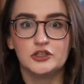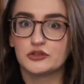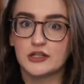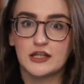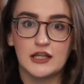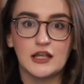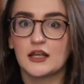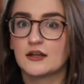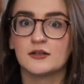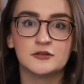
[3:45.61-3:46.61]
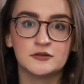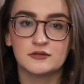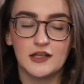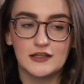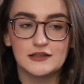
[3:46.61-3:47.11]
drinking,
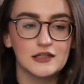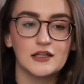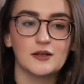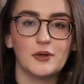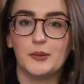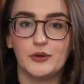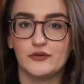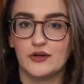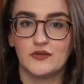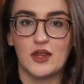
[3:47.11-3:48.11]
kissing my boyfriend.